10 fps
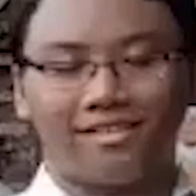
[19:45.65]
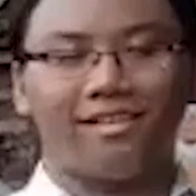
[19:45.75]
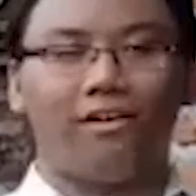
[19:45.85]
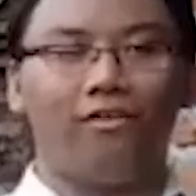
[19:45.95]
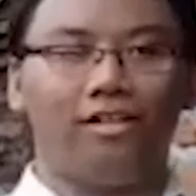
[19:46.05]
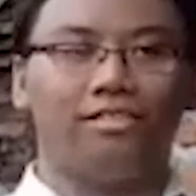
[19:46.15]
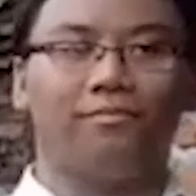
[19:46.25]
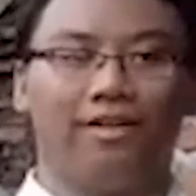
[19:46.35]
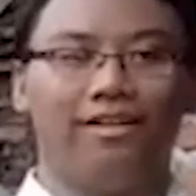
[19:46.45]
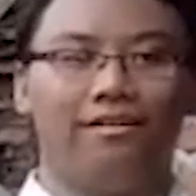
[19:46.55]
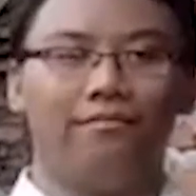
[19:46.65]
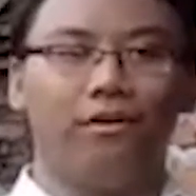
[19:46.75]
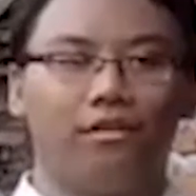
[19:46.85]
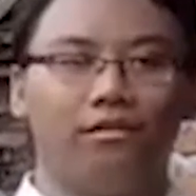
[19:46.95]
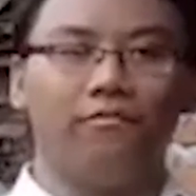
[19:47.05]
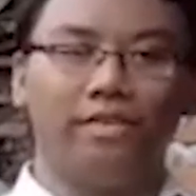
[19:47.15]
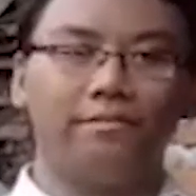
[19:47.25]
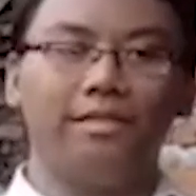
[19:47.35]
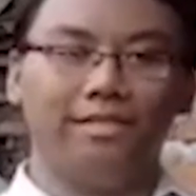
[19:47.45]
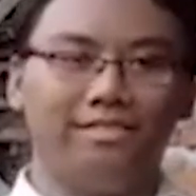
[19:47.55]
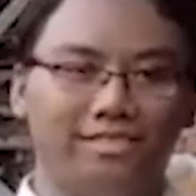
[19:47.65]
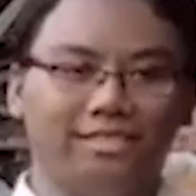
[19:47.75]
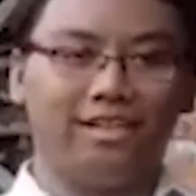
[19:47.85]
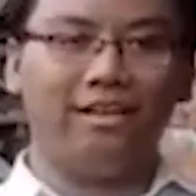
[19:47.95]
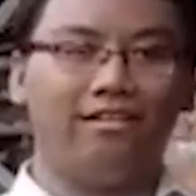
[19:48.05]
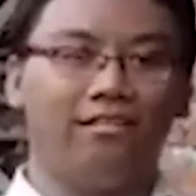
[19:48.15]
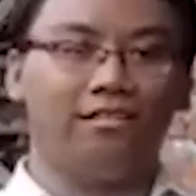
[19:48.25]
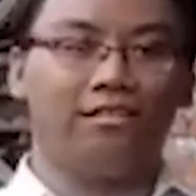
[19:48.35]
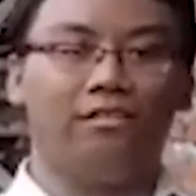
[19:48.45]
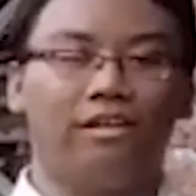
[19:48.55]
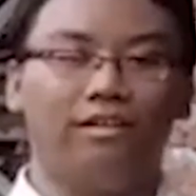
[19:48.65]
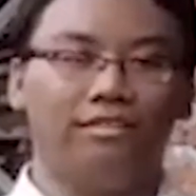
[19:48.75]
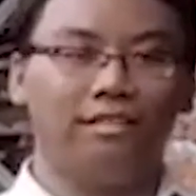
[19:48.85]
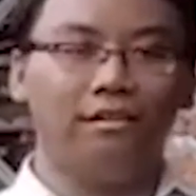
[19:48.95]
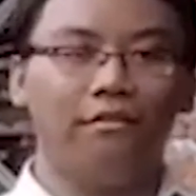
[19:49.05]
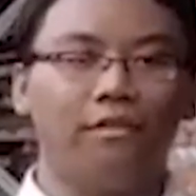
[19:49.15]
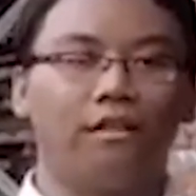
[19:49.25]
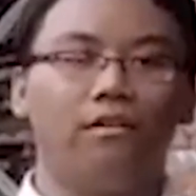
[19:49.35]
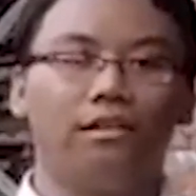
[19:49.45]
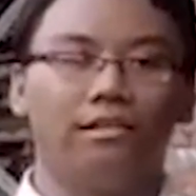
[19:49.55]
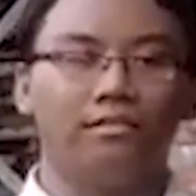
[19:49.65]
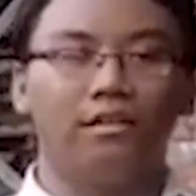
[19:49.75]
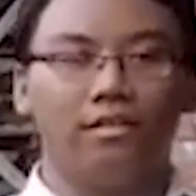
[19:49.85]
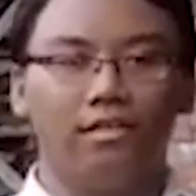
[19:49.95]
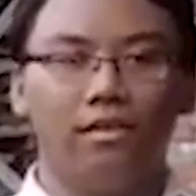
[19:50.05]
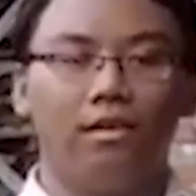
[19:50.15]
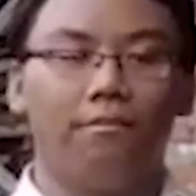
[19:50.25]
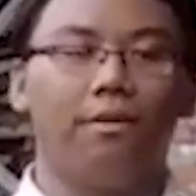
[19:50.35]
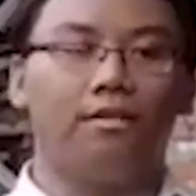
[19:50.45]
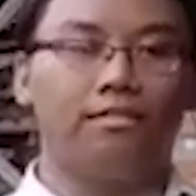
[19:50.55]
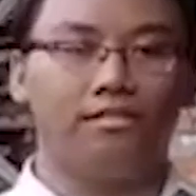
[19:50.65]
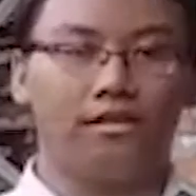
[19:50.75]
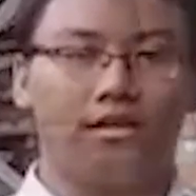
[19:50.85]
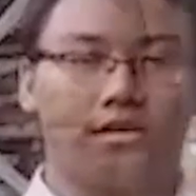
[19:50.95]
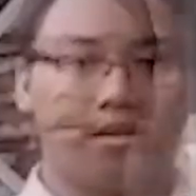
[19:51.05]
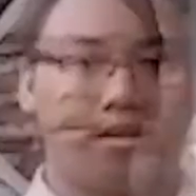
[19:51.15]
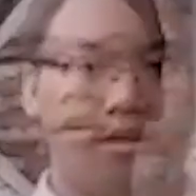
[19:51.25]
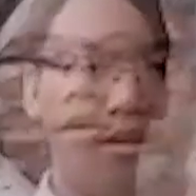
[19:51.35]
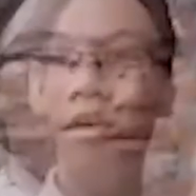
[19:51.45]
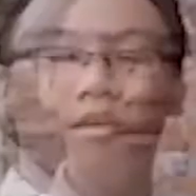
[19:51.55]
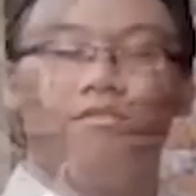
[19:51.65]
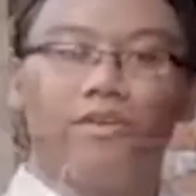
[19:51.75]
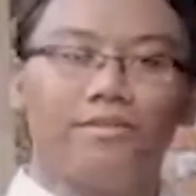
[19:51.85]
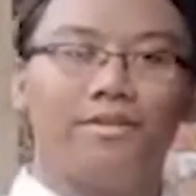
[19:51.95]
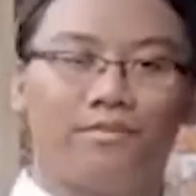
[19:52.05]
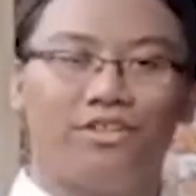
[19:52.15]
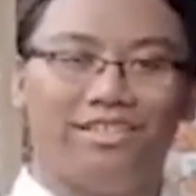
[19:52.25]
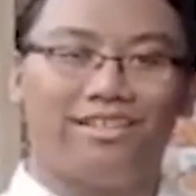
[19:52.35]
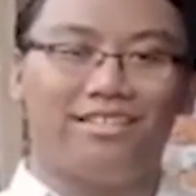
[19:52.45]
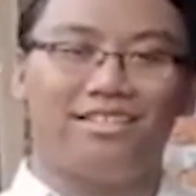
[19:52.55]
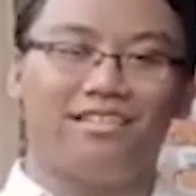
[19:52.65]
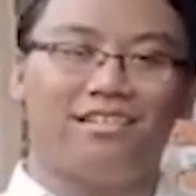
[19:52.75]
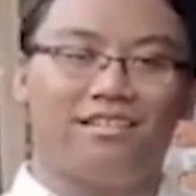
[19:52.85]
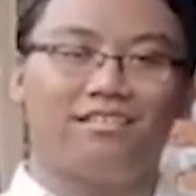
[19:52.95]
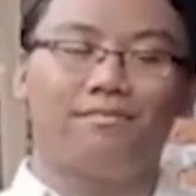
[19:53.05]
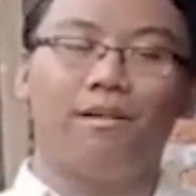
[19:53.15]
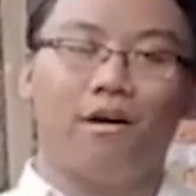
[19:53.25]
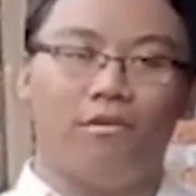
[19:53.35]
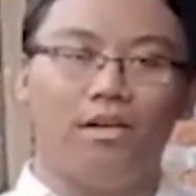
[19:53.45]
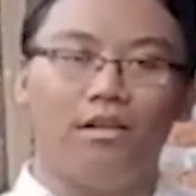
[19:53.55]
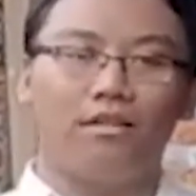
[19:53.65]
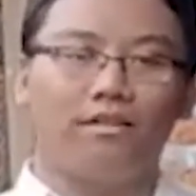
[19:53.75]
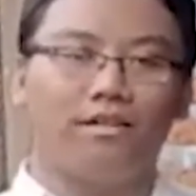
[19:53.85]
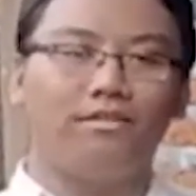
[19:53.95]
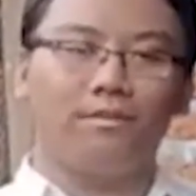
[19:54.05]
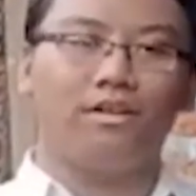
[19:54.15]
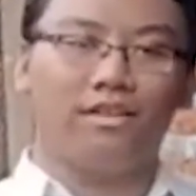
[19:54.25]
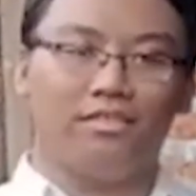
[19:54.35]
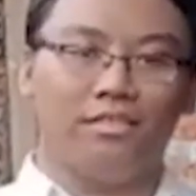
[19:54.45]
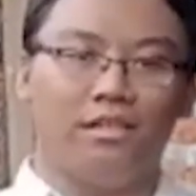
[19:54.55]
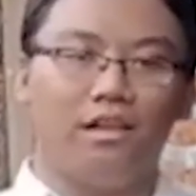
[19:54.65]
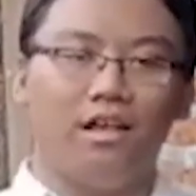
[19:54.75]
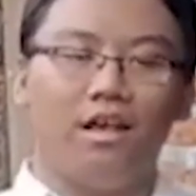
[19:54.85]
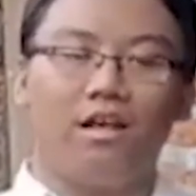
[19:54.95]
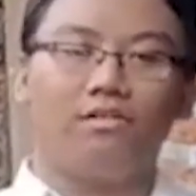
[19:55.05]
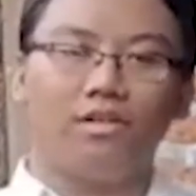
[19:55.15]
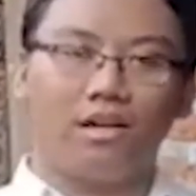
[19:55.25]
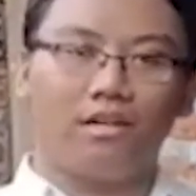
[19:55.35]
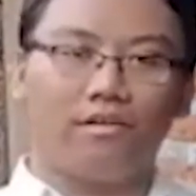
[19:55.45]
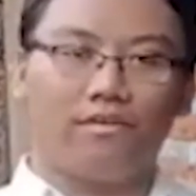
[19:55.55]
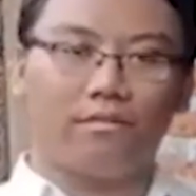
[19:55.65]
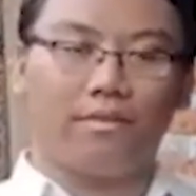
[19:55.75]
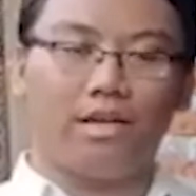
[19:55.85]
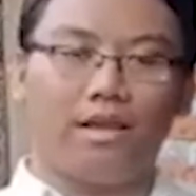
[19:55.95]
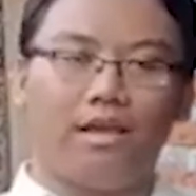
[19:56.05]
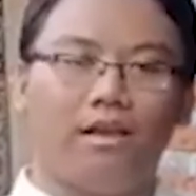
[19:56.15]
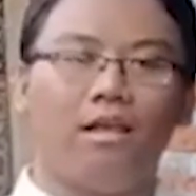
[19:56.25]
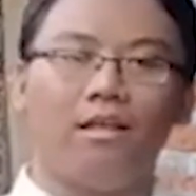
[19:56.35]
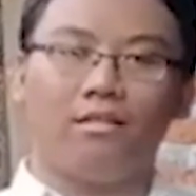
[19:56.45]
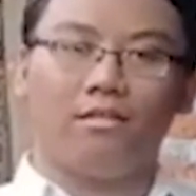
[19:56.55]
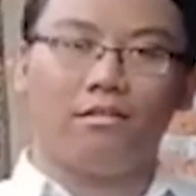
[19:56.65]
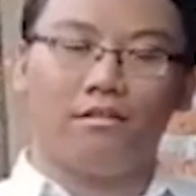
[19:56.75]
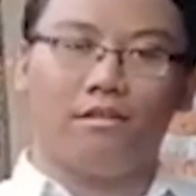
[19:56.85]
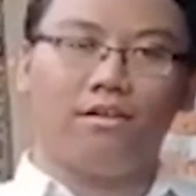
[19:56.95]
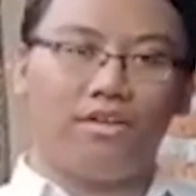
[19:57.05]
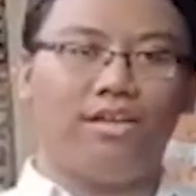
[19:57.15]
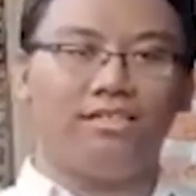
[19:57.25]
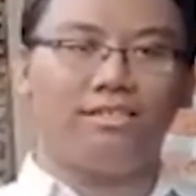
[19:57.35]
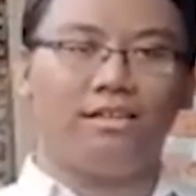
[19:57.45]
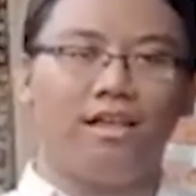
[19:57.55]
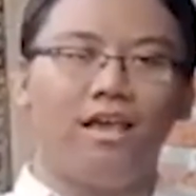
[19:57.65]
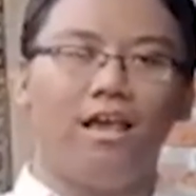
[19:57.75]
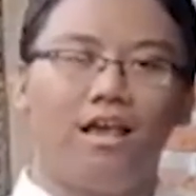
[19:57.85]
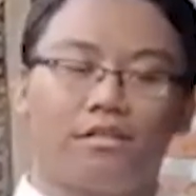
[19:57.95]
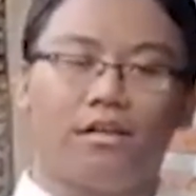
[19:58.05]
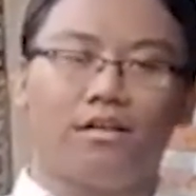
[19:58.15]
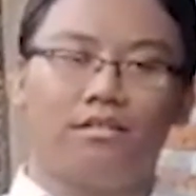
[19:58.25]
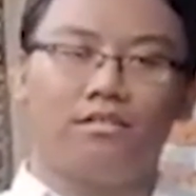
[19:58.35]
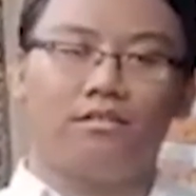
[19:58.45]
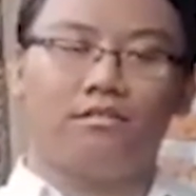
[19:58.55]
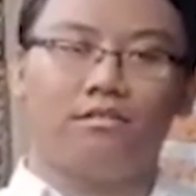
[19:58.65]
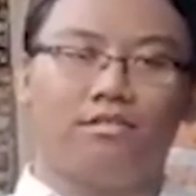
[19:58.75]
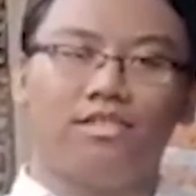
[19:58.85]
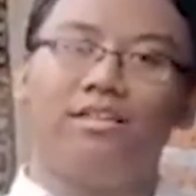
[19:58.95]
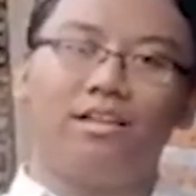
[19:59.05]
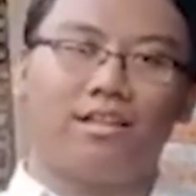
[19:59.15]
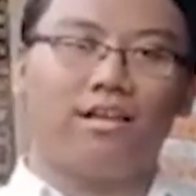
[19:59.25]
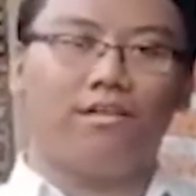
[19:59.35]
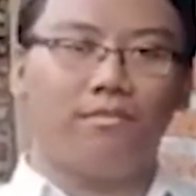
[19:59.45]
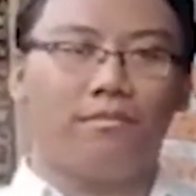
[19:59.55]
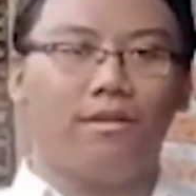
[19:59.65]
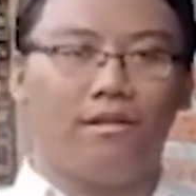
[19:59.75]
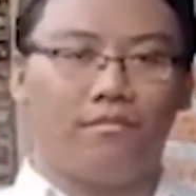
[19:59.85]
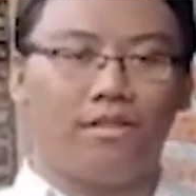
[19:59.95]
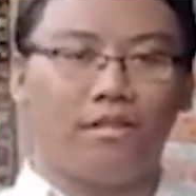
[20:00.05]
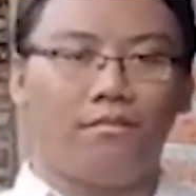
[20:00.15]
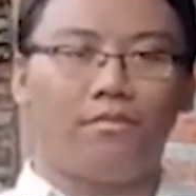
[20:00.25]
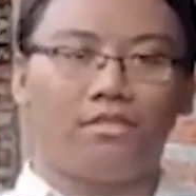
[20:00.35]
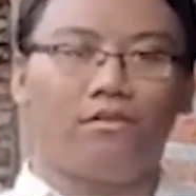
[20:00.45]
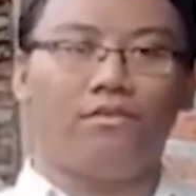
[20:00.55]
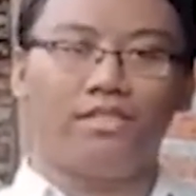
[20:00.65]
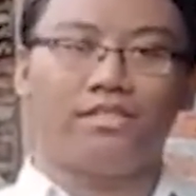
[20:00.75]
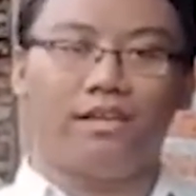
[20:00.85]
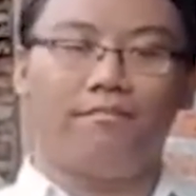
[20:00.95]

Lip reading: I will explain about investment decision and its correlation with our case study MRT Jakarta. Investment projects such as power, transportation, rural development, and irrigation generate economic benefit, most of which can be